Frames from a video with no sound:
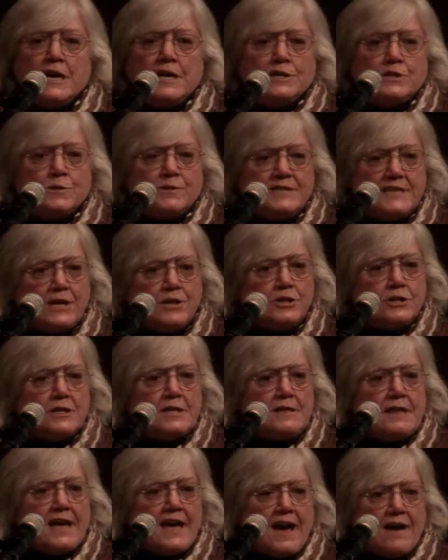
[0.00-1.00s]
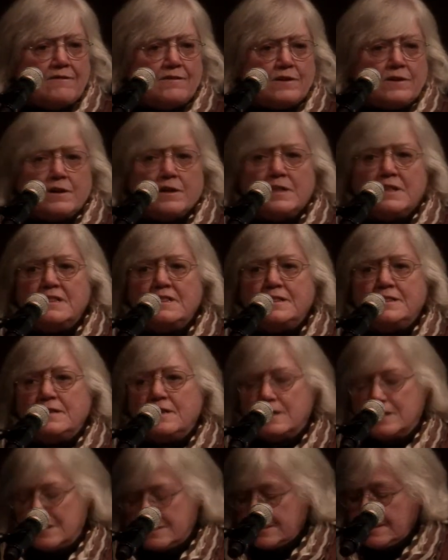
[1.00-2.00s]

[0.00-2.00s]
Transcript: So essentially, they have a, a,